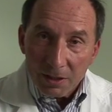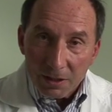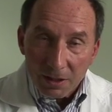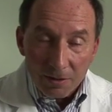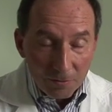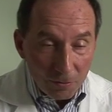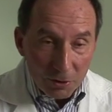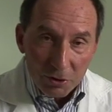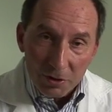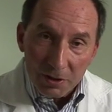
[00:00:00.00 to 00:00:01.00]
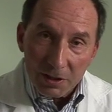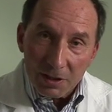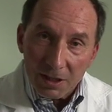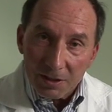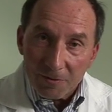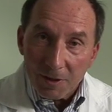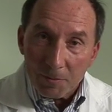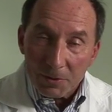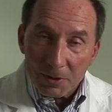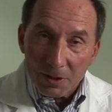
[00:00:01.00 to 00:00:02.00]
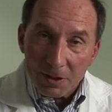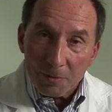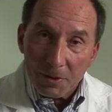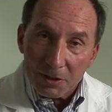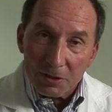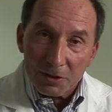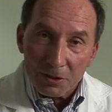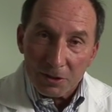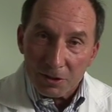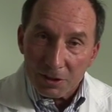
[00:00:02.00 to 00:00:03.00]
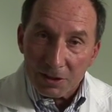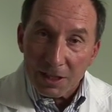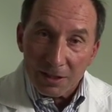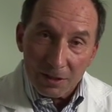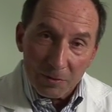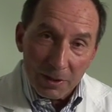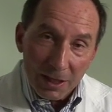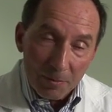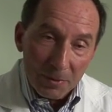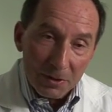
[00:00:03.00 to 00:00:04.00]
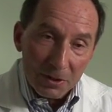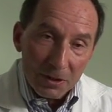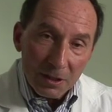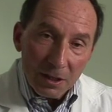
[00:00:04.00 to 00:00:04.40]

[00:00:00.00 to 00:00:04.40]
and fortunately in 95% of the patients this is exactly what happens.